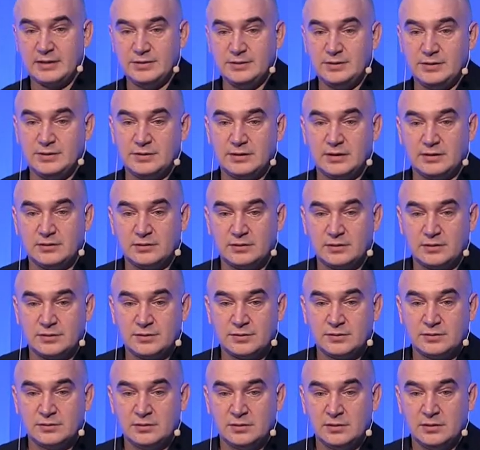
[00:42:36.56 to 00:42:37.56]
R&D
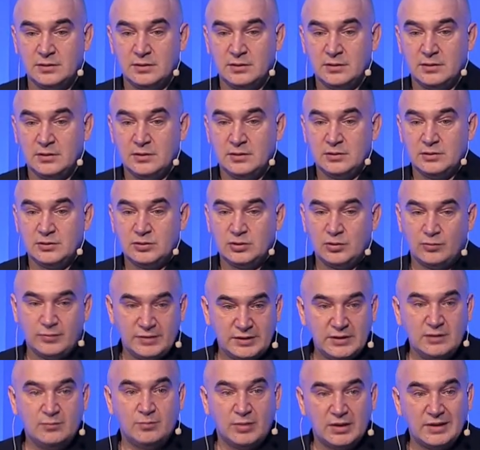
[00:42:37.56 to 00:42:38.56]
centers. So
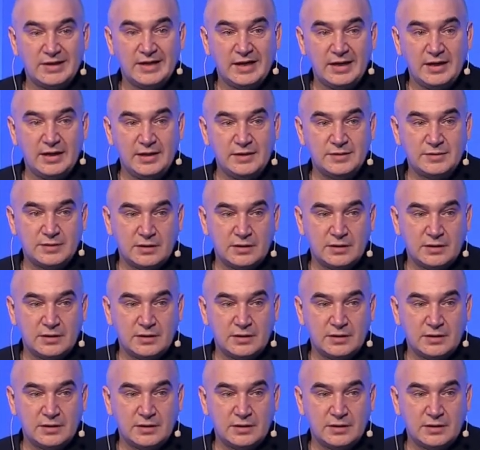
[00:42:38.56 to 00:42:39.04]
we think Bulgaria